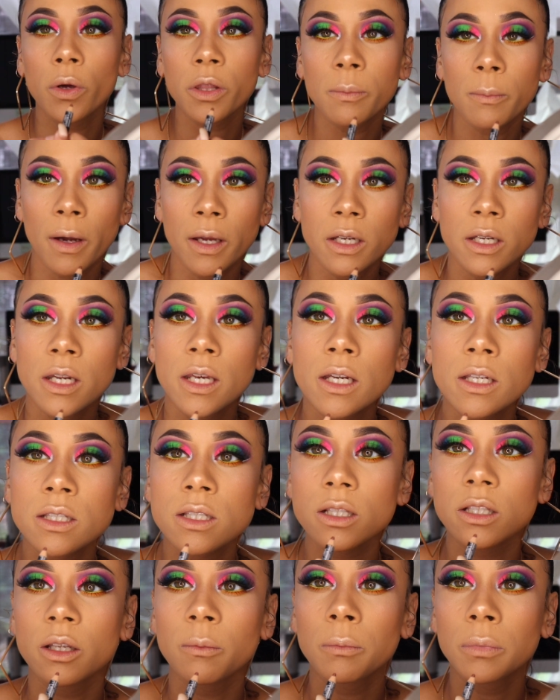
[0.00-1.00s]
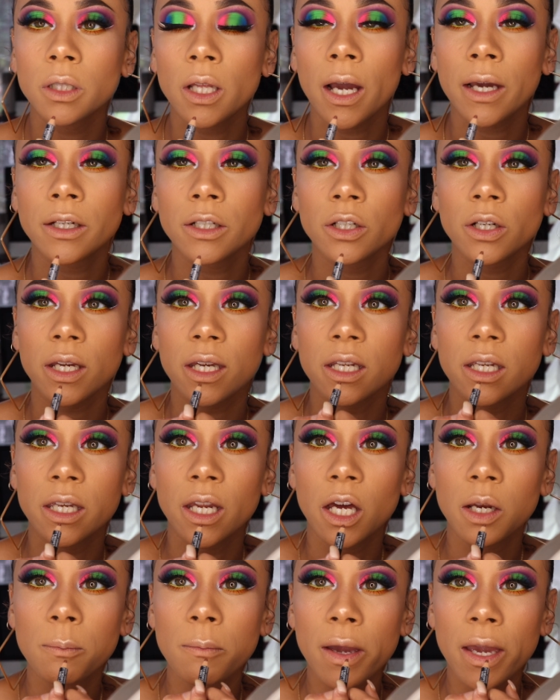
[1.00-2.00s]
With my NYX lip liner in
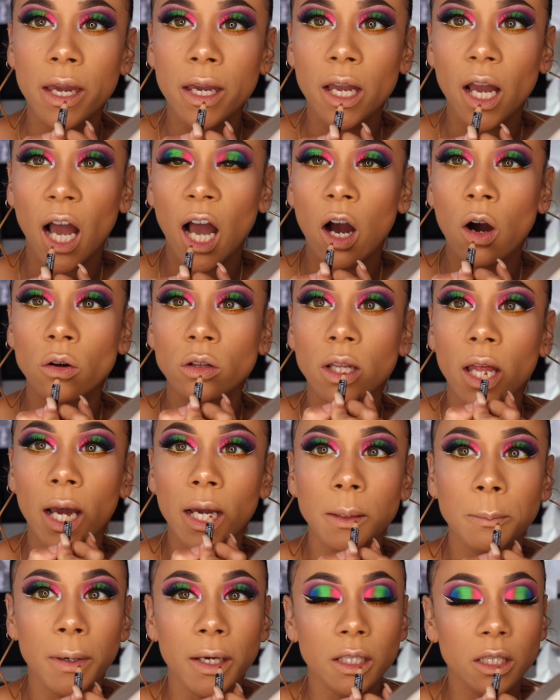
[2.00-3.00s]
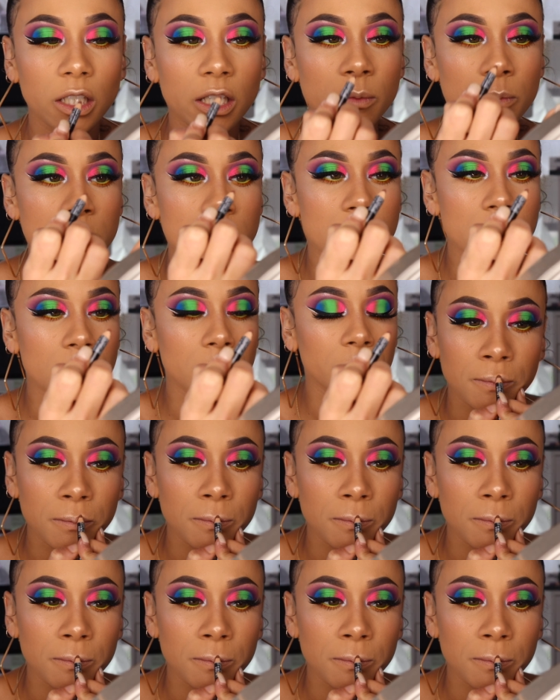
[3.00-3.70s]
Nutmeg, I'll line my lips.